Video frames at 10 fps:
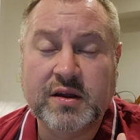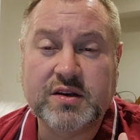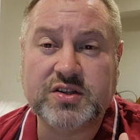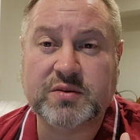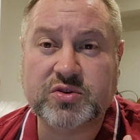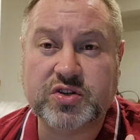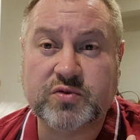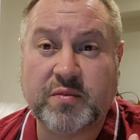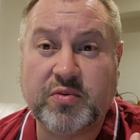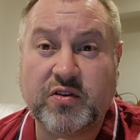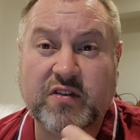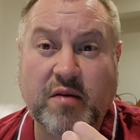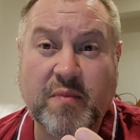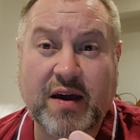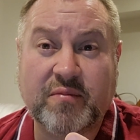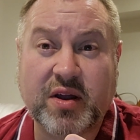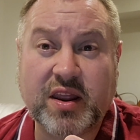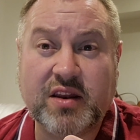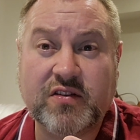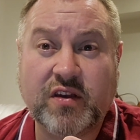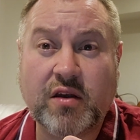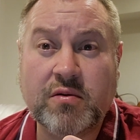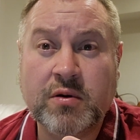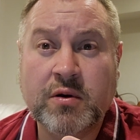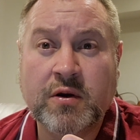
Does someone just want to put the same amount of money in as you?